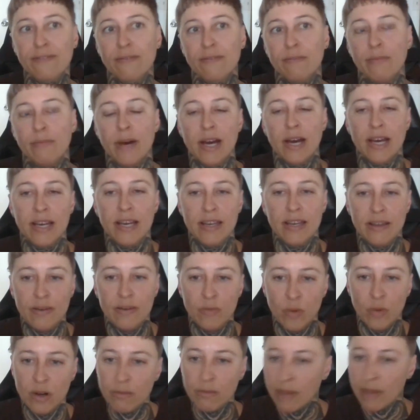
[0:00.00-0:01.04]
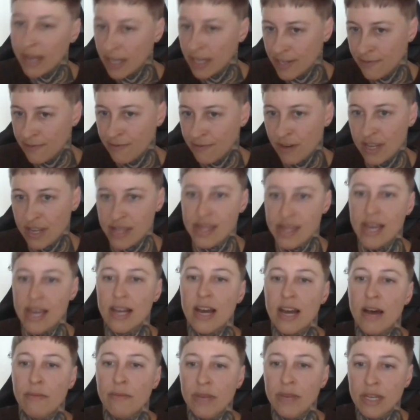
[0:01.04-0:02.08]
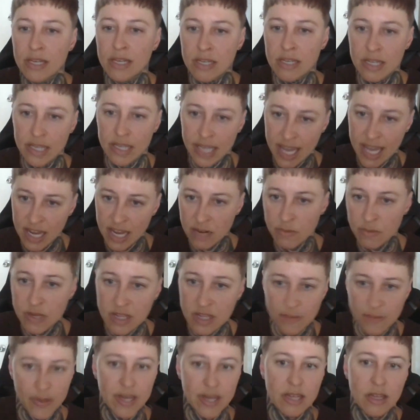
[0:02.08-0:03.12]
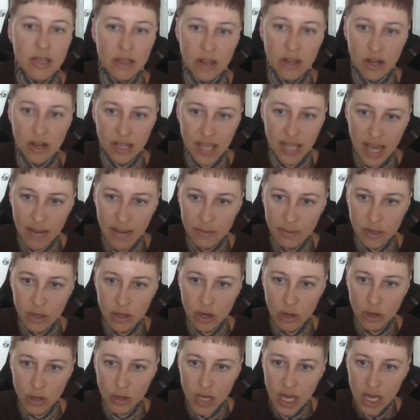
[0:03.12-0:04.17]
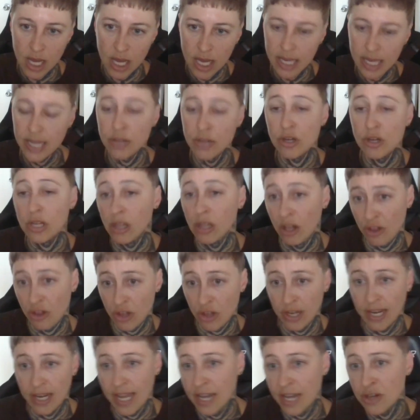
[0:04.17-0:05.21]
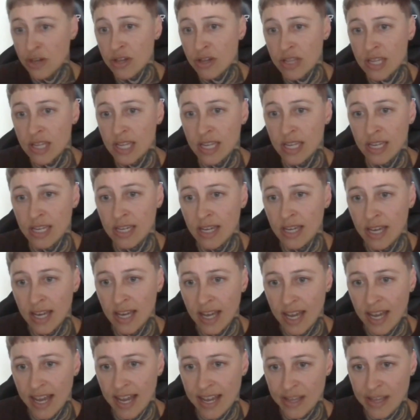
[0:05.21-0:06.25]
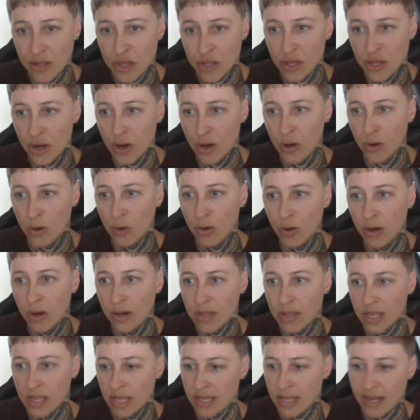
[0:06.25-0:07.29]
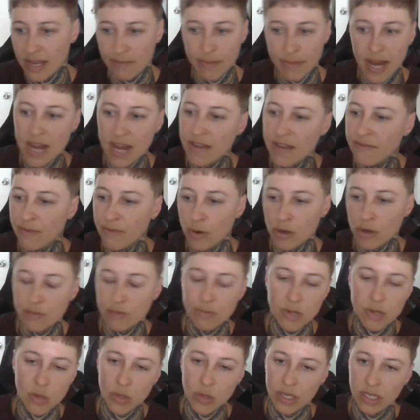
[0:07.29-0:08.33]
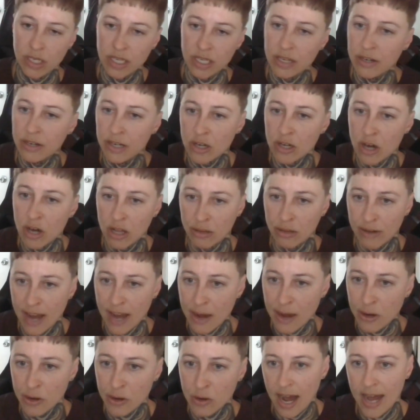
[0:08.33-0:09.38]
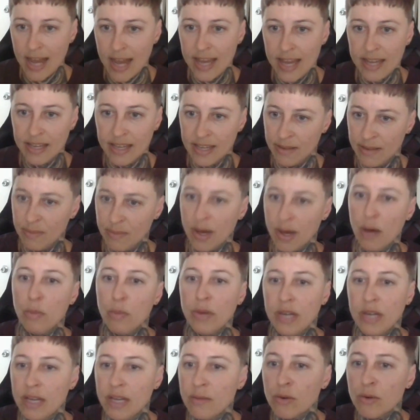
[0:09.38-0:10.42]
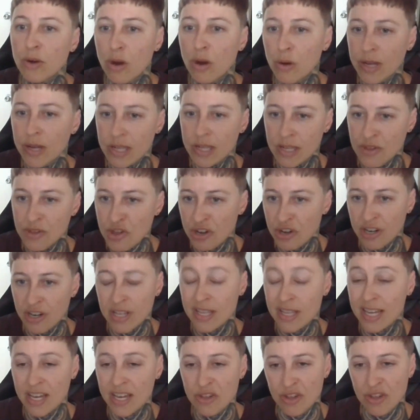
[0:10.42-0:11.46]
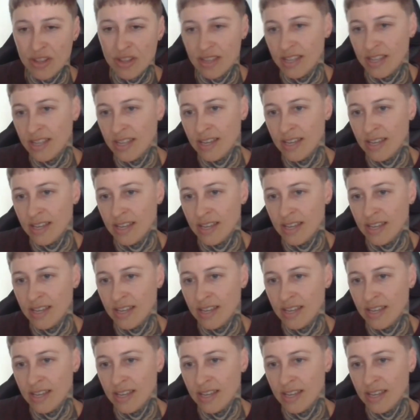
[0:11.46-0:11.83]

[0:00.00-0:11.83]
one of my good friends that got me into the cannabis space a long time ago, he just launched an agency. And so, since I'm back and forth between here and Colorado, I am helping him grow his insurance agency.